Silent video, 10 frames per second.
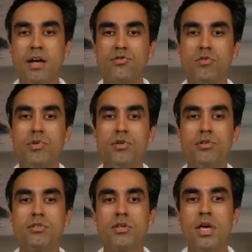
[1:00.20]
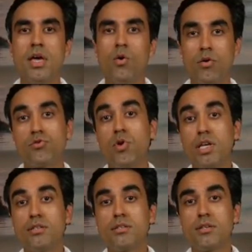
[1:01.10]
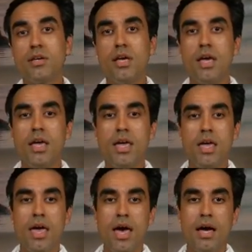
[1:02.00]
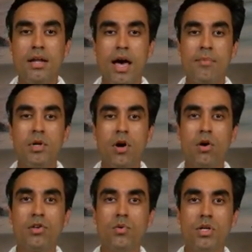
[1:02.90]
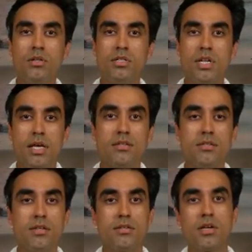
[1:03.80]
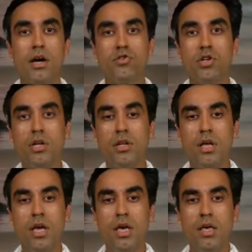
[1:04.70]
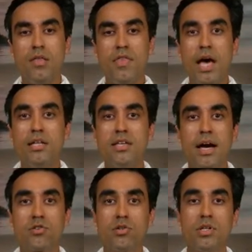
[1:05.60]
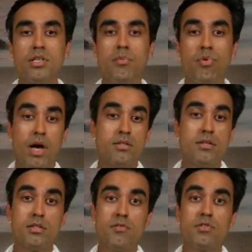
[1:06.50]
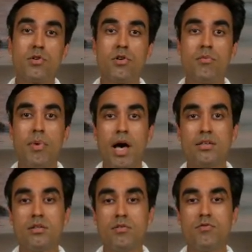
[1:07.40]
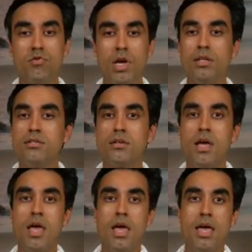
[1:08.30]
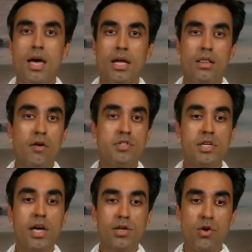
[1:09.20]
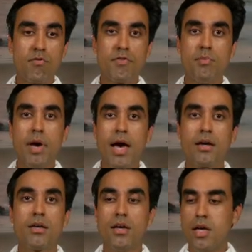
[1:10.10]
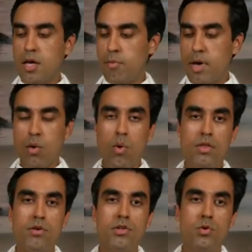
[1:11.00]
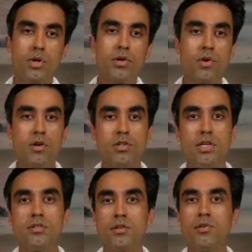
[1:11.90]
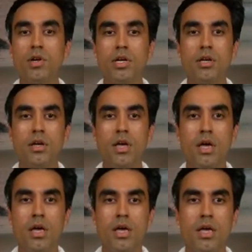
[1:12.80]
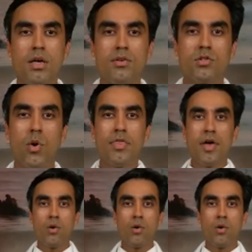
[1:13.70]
attributes or traits? And I'm going to argue in today's discussion that it's actually the presence of certain positive traits. And I'd love to get your feedback about whether you agree or disagree. So I